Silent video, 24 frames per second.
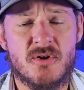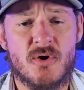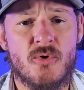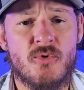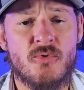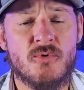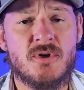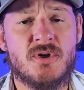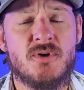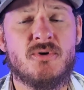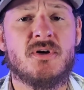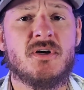
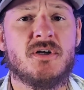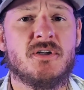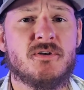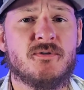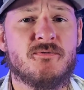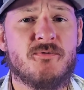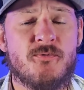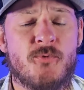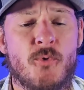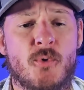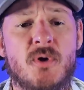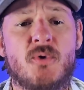whole unit, is
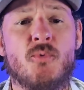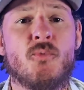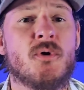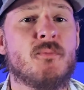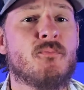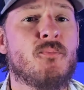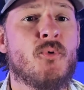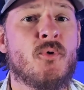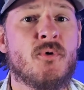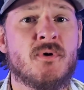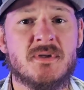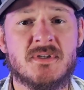
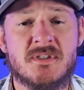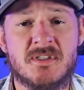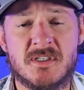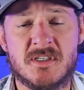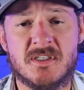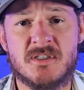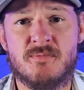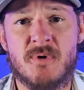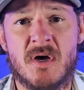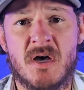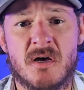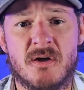
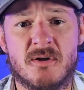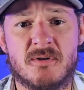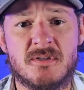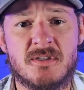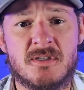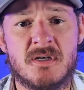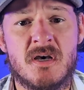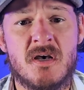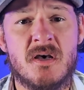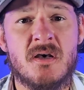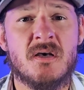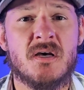41.6 pounds.
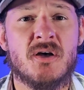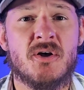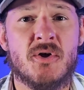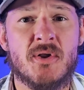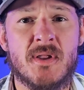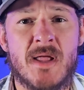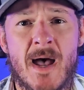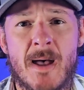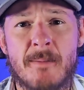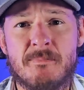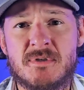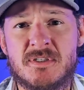
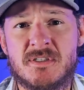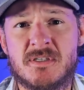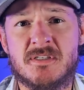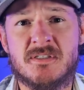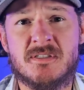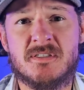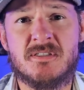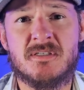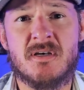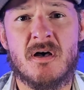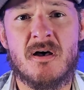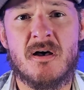
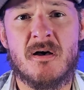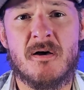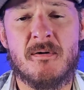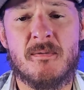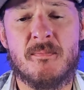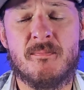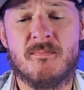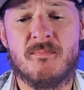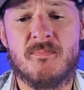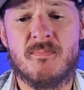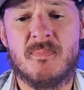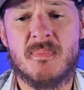Collapses
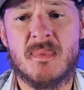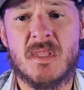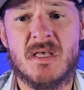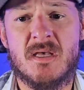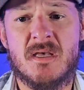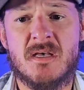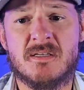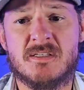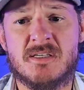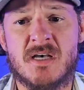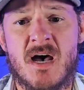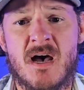
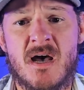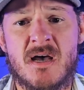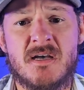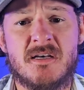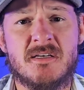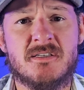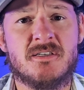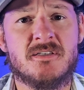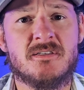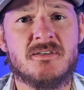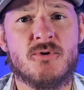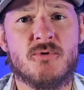as high
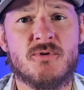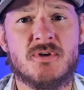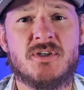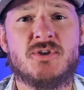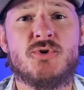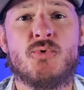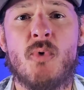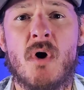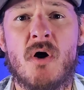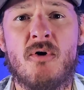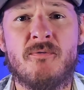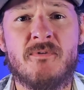as it's only
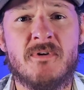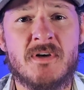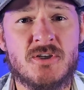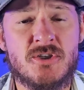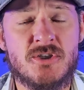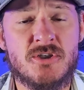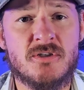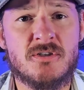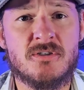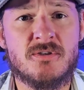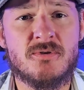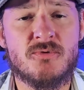12
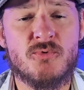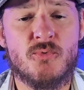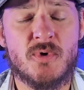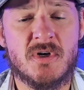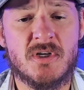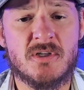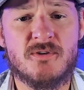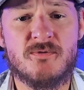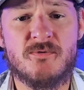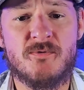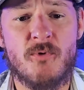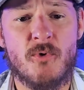inches when
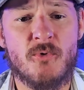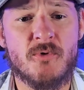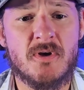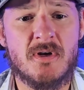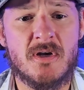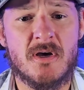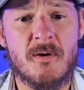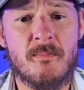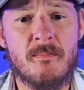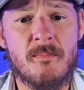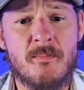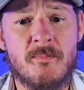it's folded
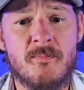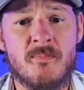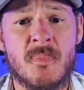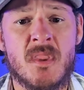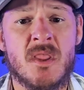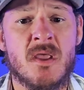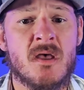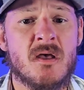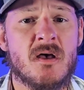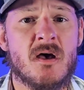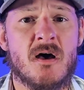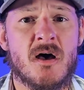up.
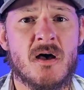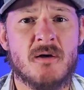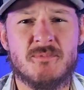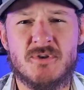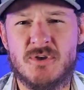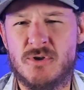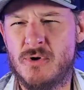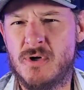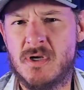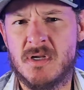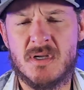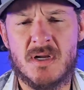
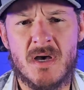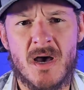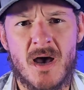You can